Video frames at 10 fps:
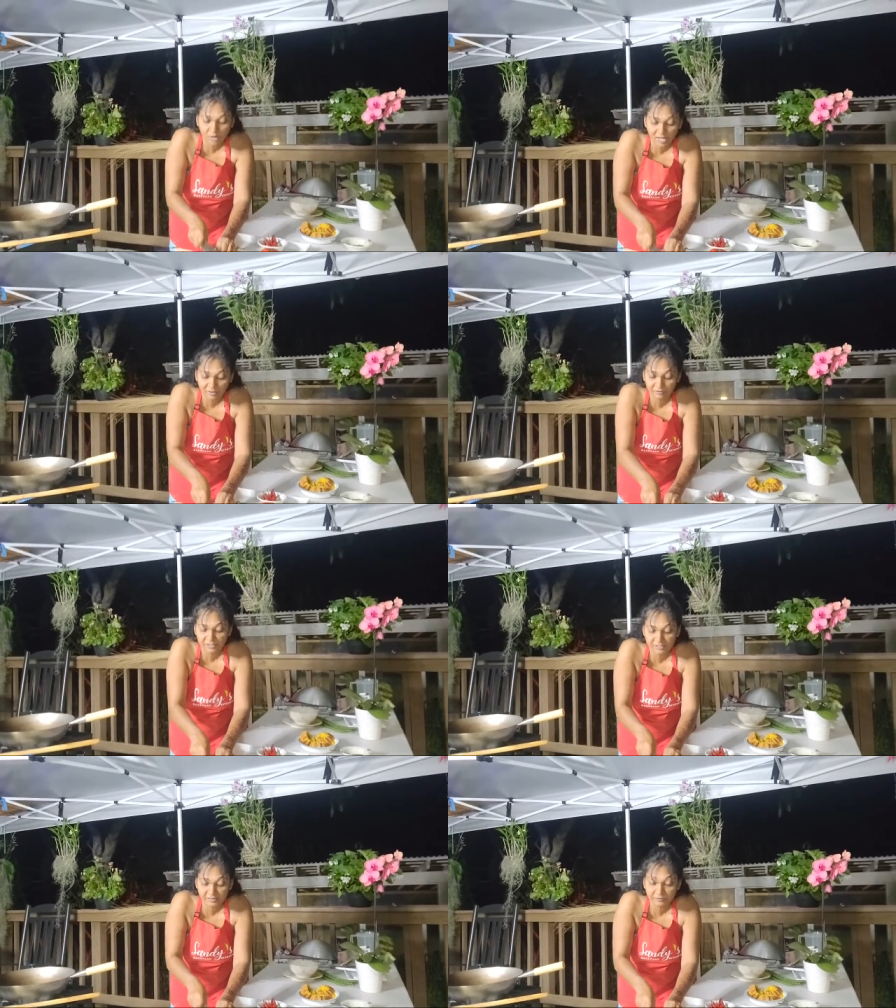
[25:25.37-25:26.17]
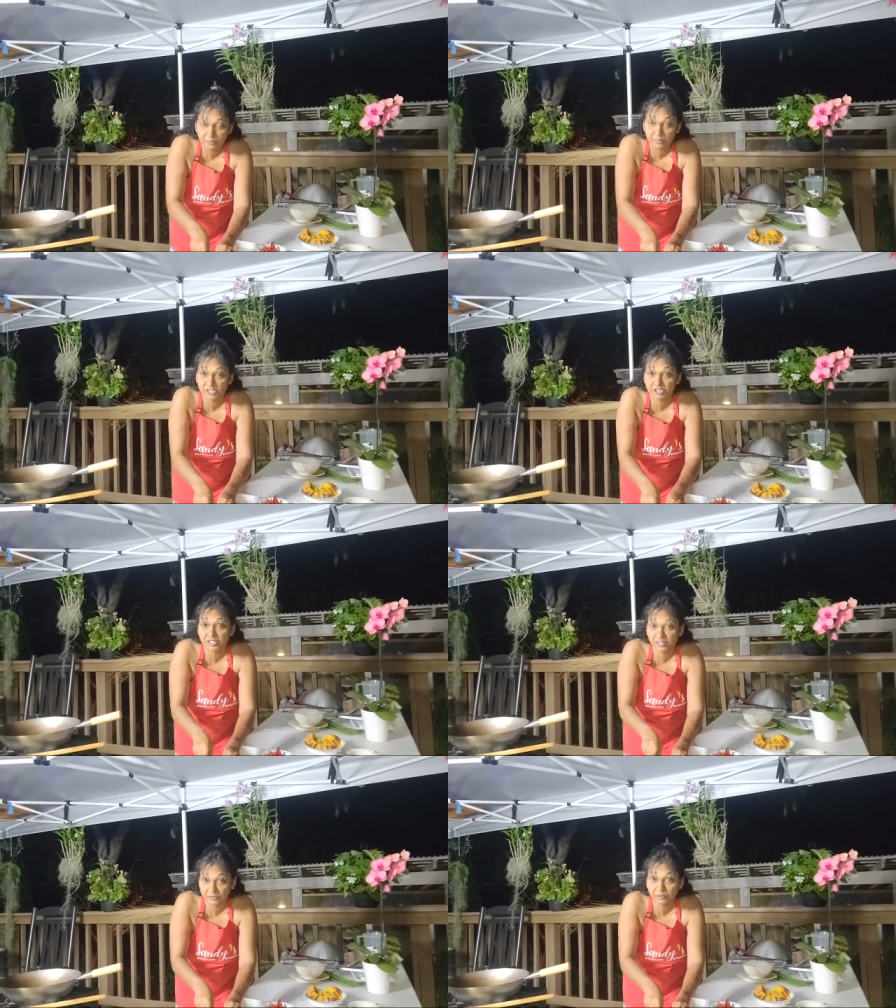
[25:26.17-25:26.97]
have his information
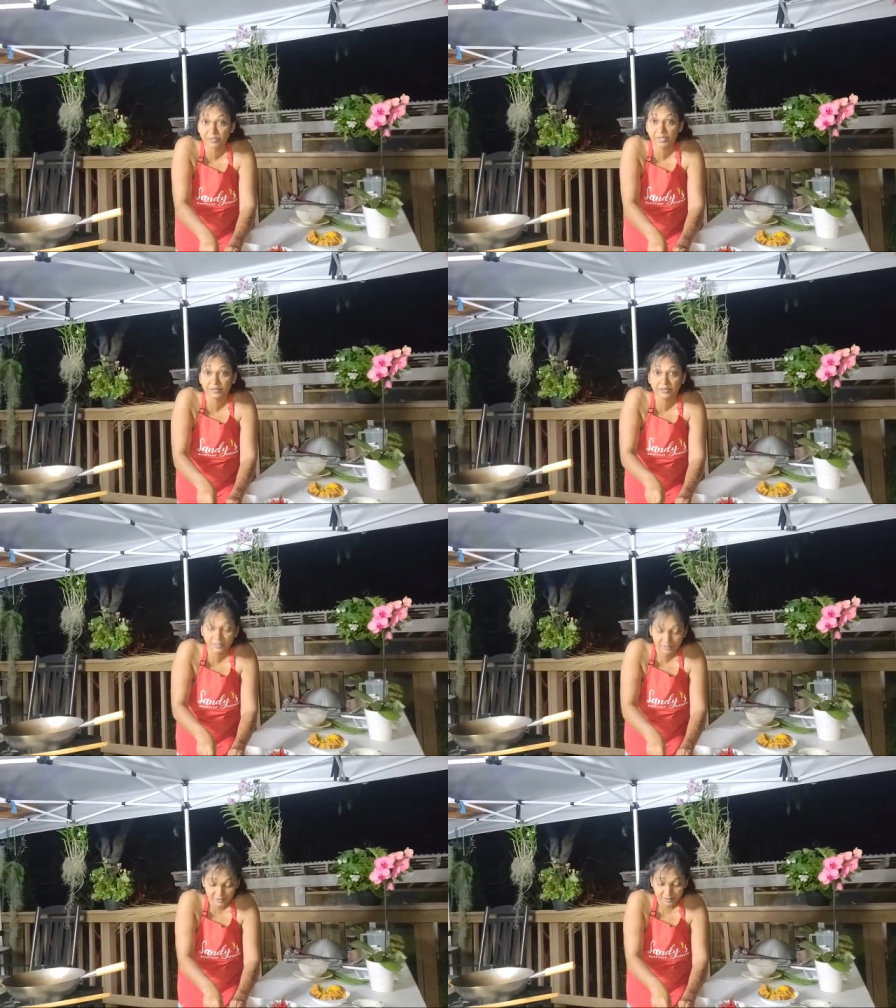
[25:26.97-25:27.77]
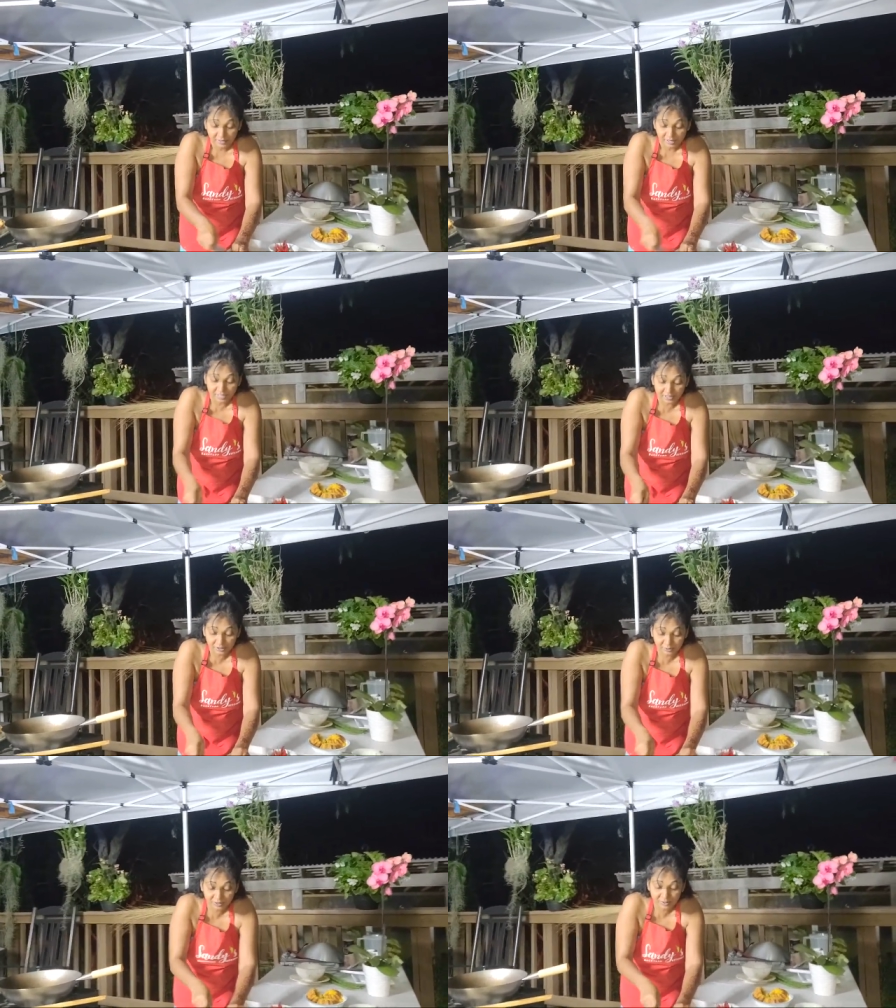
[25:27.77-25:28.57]
everywhere.
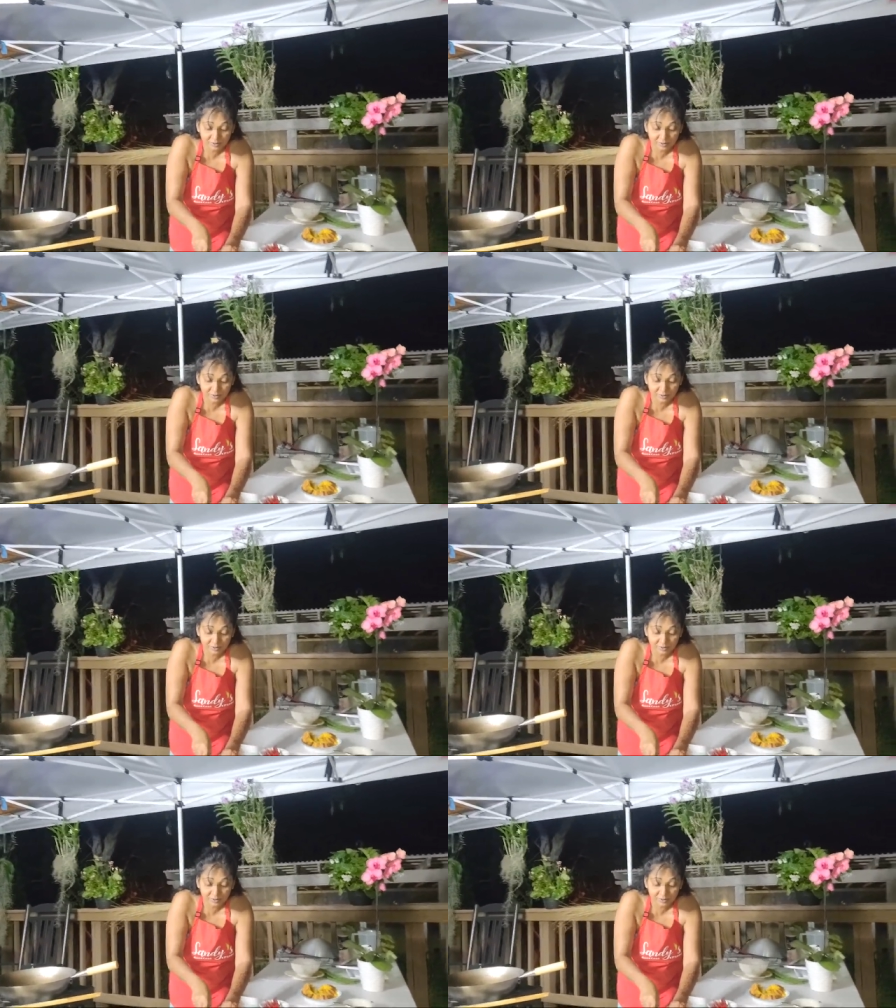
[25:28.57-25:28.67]
Yeah,